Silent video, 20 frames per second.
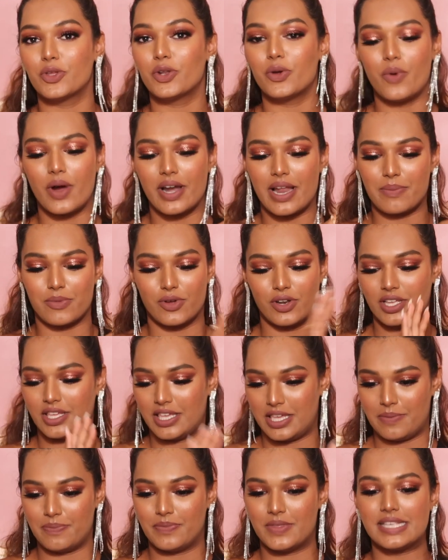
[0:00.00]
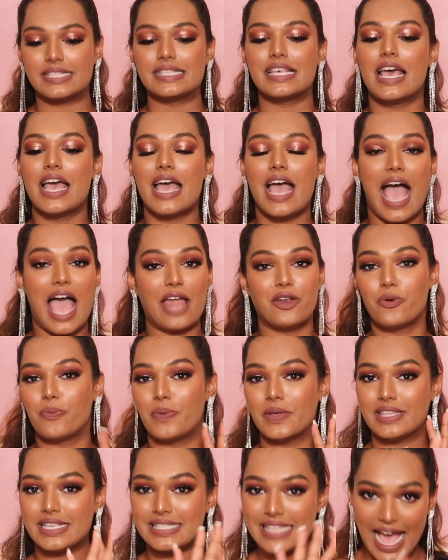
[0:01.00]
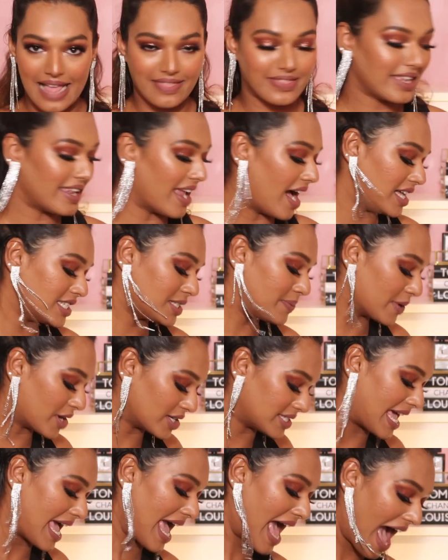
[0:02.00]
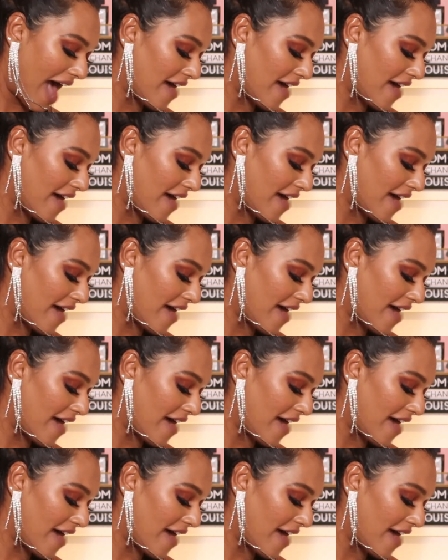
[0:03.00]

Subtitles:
You know what, I'm gonna keep this and open this at the last because I